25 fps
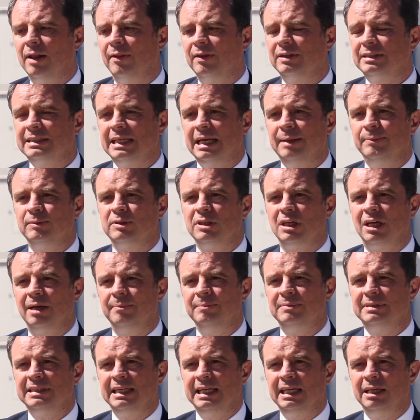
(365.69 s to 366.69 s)
at the same
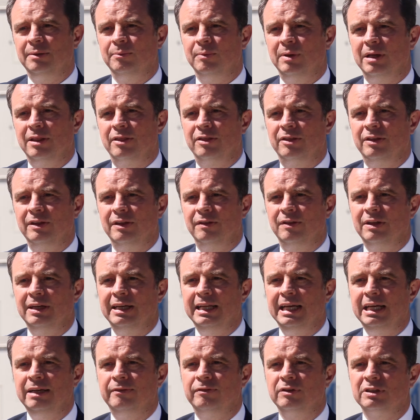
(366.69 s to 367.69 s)
time dealing with the
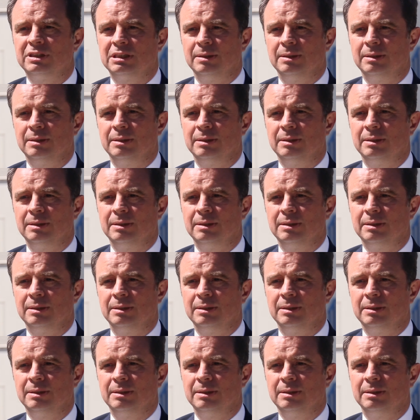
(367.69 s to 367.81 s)
need for